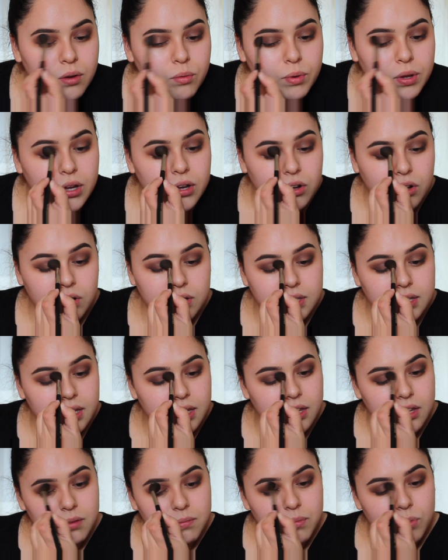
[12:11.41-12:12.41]
We called
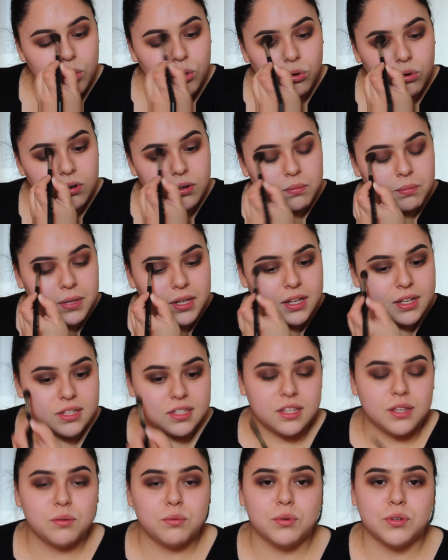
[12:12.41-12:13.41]
him Don
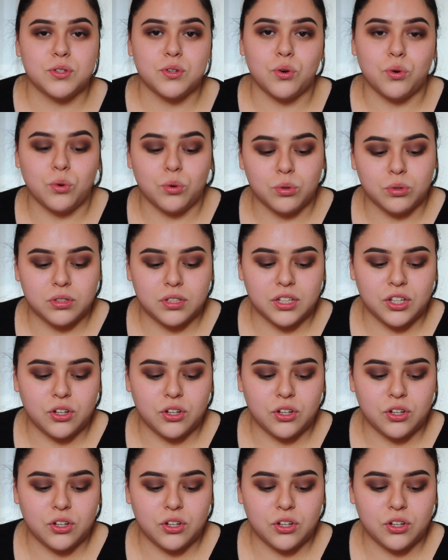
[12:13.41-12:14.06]
because he was old.